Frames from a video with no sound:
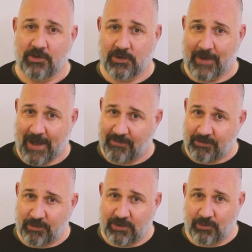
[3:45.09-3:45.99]
Do you have
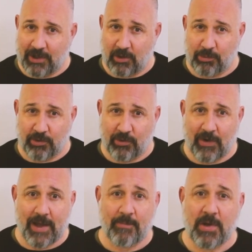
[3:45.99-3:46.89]
a free trial
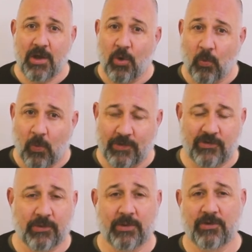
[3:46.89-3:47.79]
program?
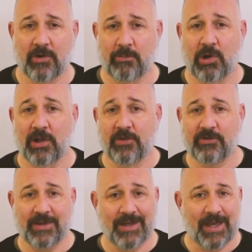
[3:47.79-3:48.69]
What's your return
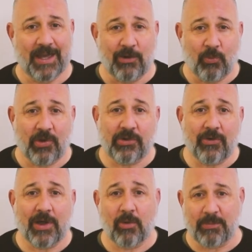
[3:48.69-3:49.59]
policy? And will
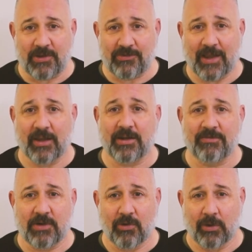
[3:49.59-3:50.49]
you help me sell it
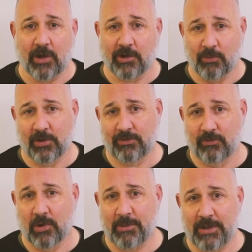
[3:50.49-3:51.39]
if it no longer works
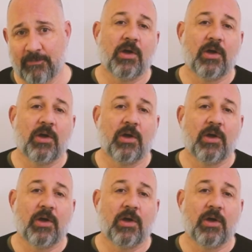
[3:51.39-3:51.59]
for me?